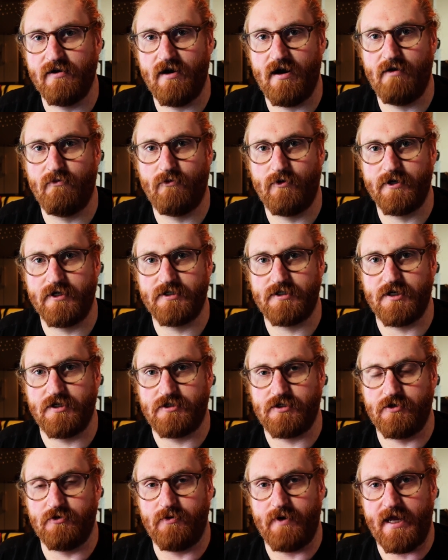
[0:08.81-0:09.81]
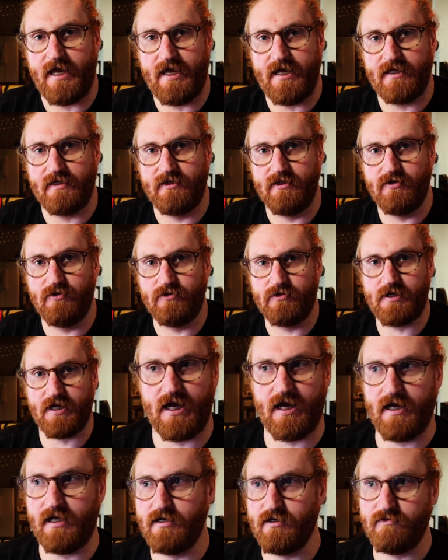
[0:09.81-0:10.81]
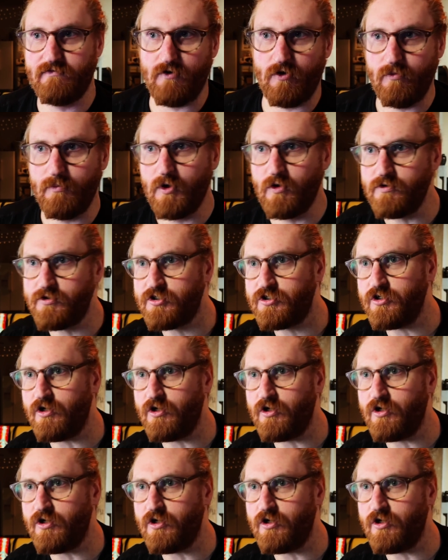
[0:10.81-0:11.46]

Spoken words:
I wanted to do a little kind of almost